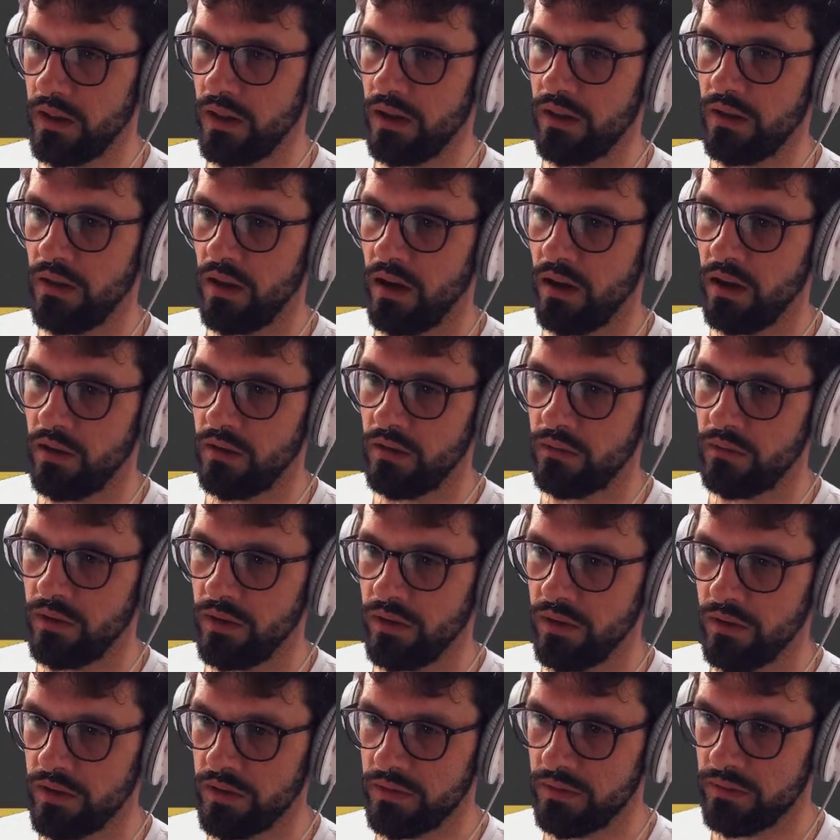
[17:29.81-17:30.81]
And now
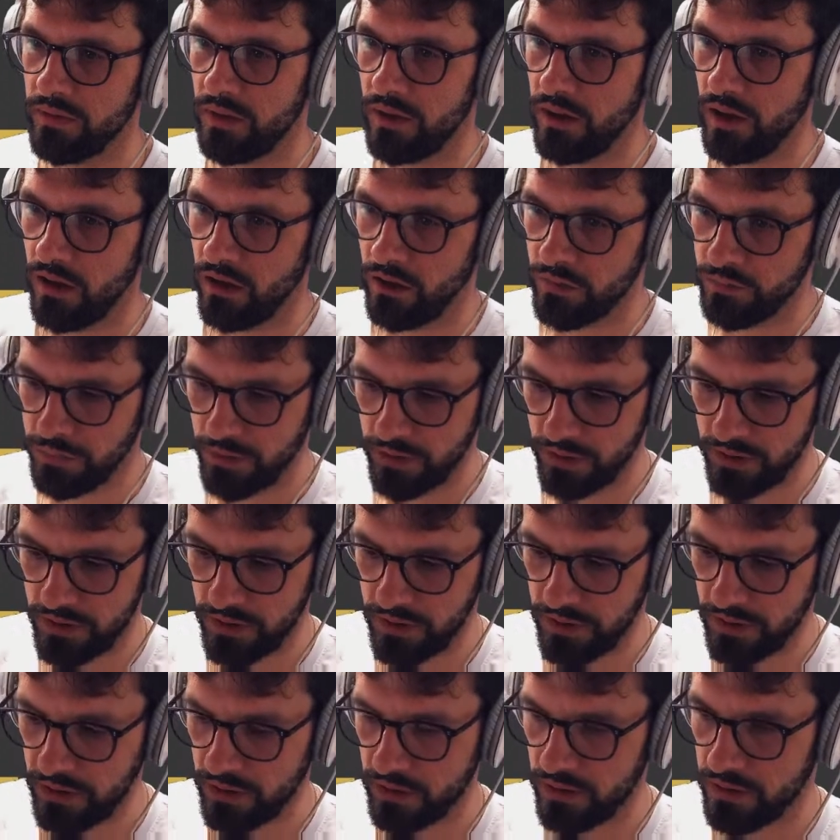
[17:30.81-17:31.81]
what this will output
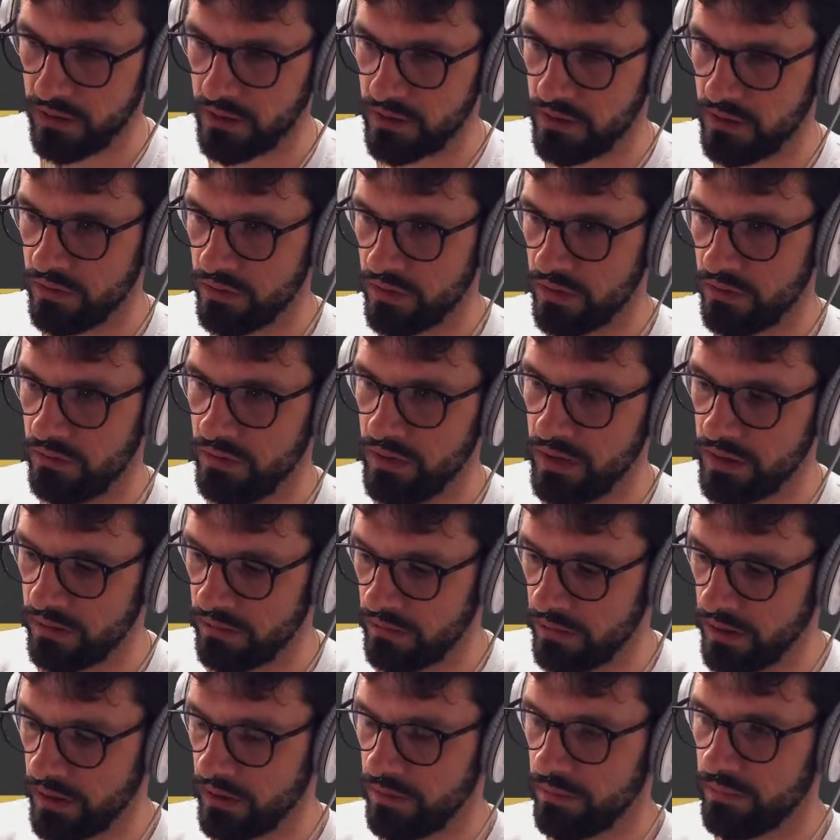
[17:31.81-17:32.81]
here, I can show you real
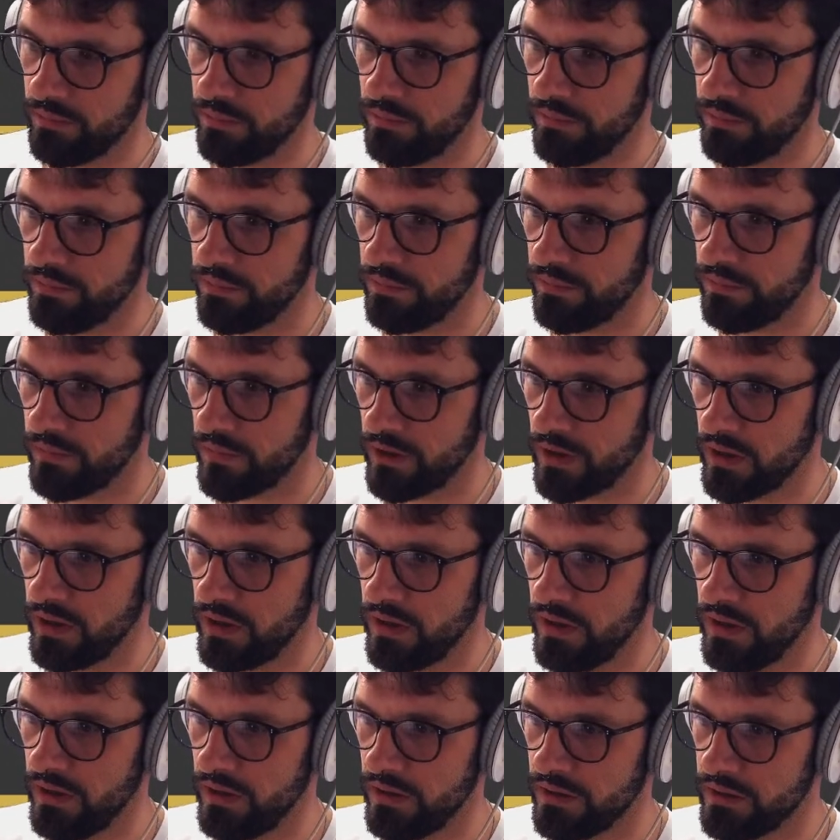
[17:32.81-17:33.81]
quick,
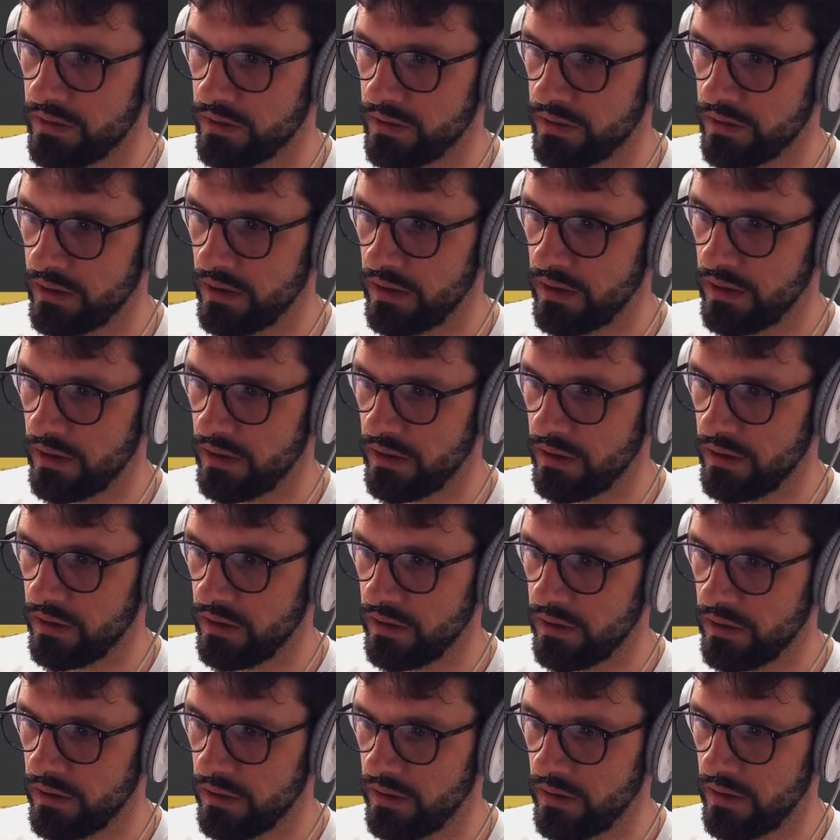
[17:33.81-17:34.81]
is
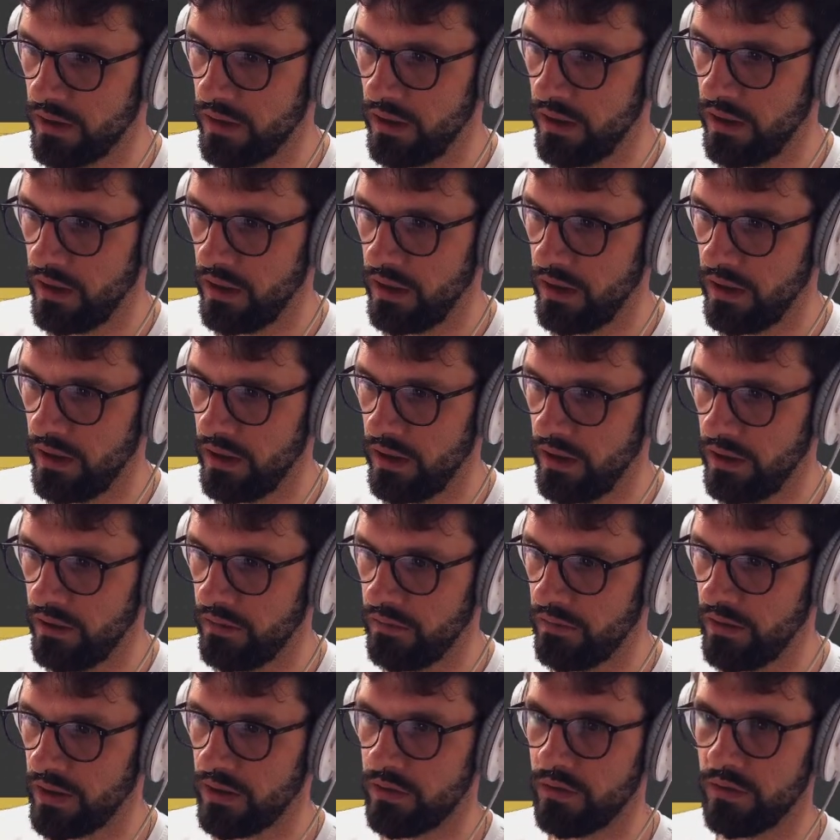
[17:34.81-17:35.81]
a
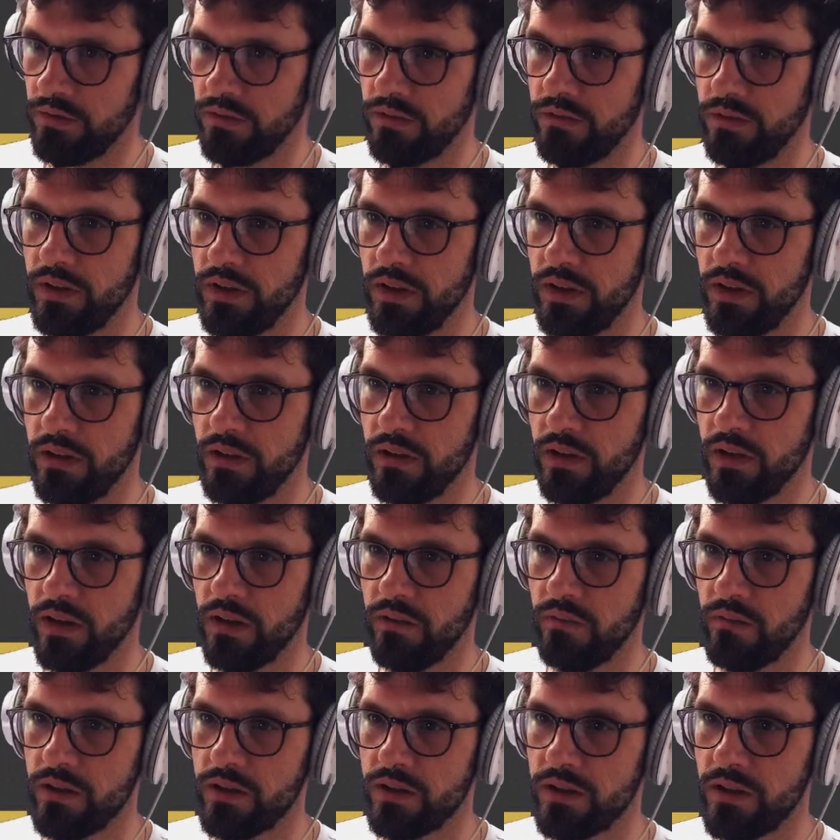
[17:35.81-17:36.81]

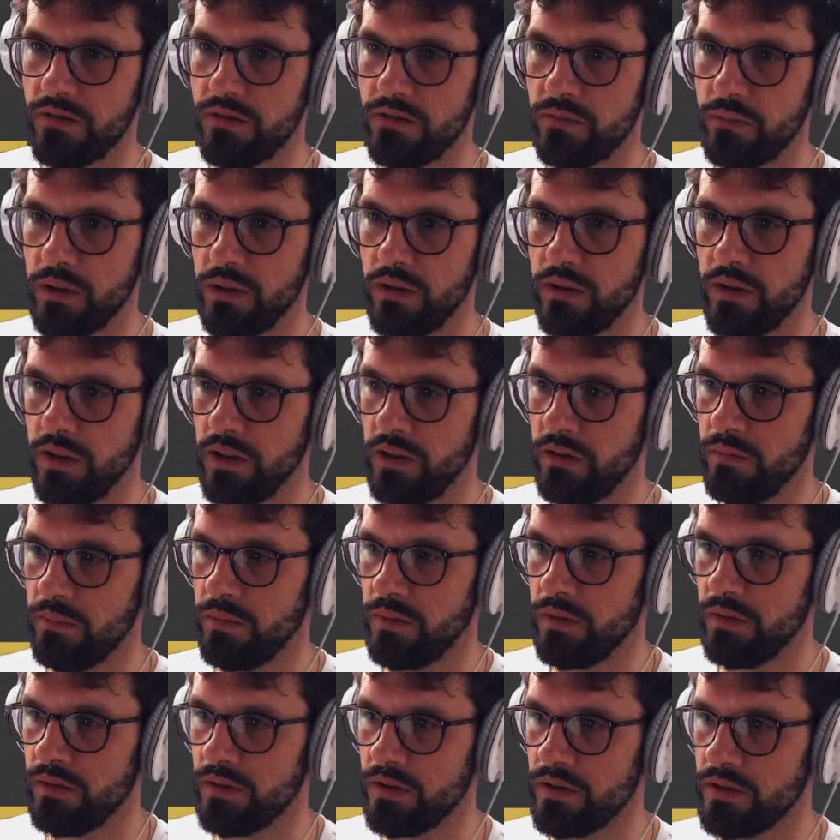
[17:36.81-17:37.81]
vector3 which gives me the
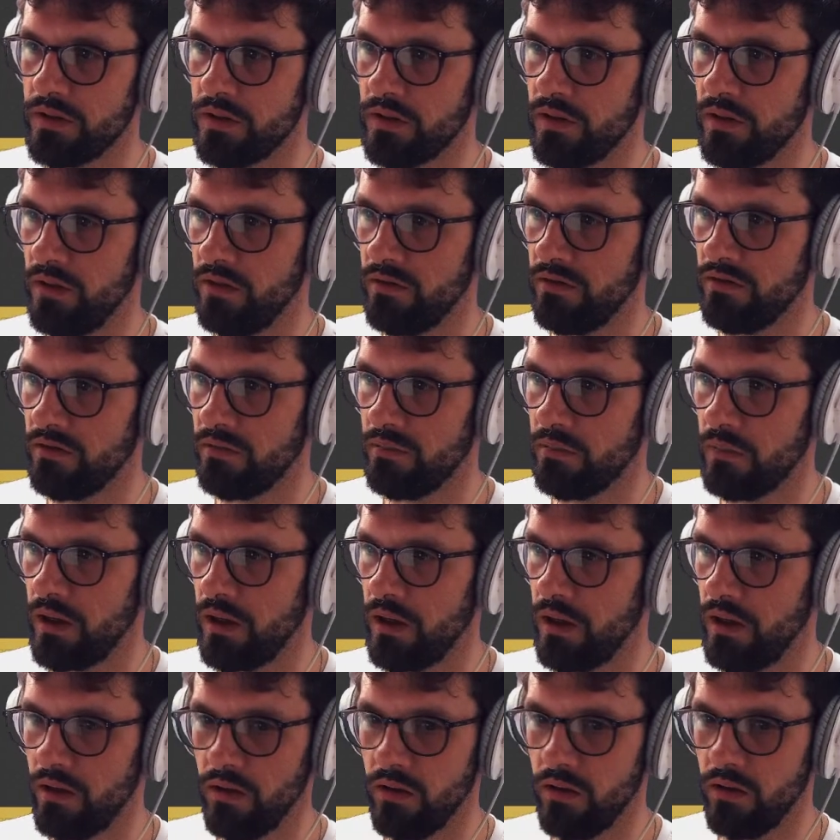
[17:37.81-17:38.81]
position of
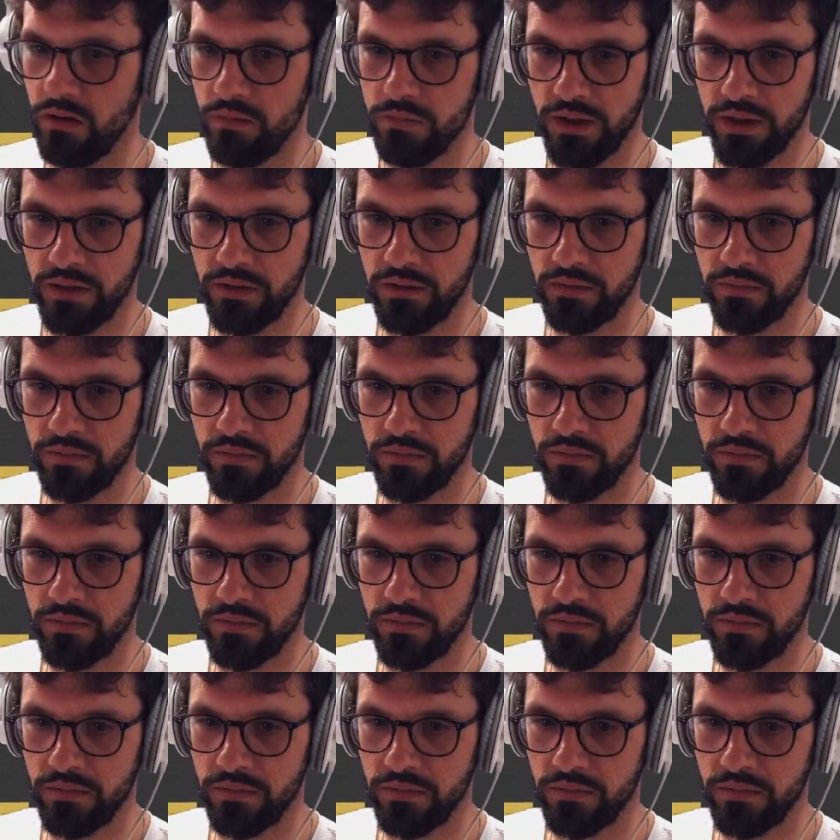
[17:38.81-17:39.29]
my object.